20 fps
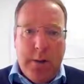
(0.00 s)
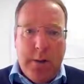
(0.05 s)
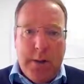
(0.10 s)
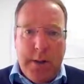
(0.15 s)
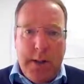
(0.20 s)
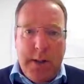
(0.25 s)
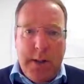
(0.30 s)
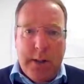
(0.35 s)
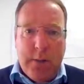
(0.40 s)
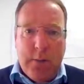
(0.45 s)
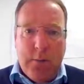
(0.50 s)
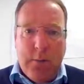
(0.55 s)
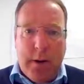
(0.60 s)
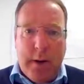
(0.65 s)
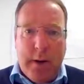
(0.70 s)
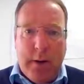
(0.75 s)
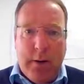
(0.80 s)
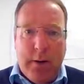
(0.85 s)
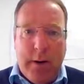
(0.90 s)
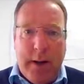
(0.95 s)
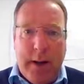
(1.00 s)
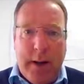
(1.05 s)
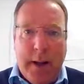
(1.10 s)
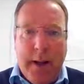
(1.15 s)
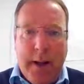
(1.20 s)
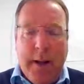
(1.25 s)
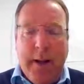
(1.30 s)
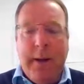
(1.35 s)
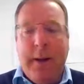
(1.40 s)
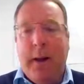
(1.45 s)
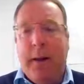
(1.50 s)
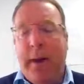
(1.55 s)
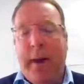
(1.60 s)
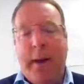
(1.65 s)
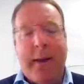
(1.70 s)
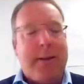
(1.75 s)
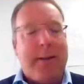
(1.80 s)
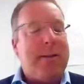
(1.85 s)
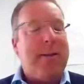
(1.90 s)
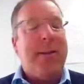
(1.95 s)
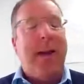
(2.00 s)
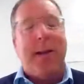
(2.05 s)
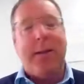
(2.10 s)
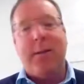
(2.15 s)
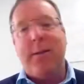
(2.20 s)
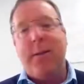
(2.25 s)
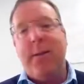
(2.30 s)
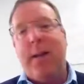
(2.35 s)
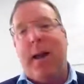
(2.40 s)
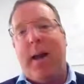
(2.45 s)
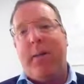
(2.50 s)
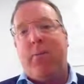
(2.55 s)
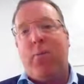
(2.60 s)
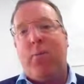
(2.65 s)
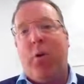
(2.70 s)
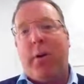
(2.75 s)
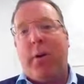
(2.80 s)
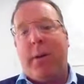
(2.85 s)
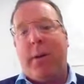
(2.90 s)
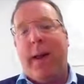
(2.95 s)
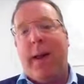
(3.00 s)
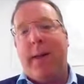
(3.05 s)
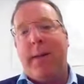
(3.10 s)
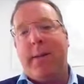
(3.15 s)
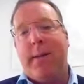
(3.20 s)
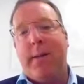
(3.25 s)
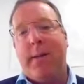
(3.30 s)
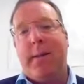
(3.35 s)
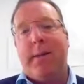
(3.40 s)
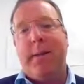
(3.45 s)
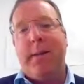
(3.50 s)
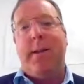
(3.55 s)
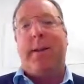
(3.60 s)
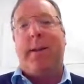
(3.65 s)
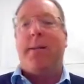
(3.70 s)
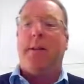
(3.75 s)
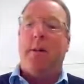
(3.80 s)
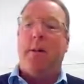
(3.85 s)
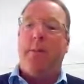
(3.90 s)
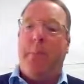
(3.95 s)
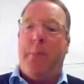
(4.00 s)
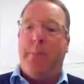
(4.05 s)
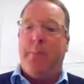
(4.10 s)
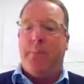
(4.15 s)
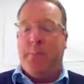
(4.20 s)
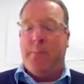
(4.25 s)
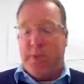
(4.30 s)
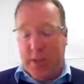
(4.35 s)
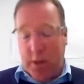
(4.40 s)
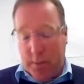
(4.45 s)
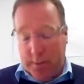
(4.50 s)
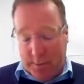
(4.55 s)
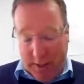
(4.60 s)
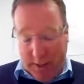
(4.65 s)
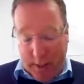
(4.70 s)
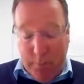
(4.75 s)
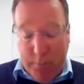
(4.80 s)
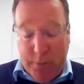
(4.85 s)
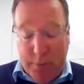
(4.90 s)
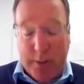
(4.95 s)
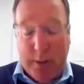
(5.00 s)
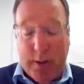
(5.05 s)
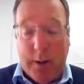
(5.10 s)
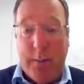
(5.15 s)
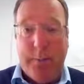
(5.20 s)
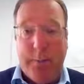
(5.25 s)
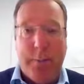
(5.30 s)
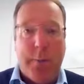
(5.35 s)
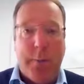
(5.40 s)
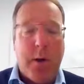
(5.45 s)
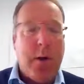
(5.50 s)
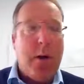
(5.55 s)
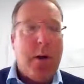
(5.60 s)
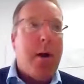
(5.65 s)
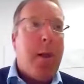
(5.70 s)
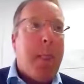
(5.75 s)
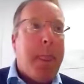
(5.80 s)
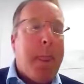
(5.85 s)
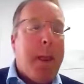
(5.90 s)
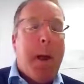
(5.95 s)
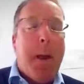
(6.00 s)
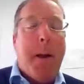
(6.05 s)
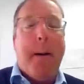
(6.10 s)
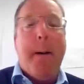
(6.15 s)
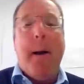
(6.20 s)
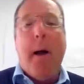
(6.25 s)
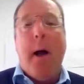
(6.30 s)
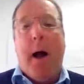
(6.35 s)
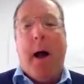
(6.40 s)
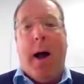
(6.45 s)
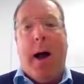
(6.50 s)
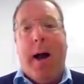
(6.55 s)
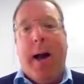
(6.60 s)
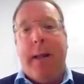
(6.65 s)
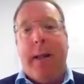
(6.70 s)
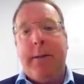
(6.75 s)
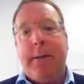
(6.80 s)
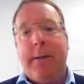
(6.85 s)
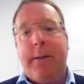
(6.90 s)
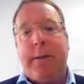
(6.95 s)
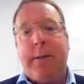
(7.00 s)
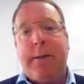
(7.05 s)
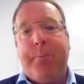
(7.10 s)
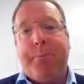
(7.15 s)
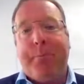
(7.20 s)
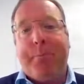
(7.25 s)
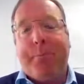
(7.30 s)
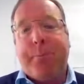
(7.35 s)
you see this running on here. Now that rock there is listed as serpentinite, and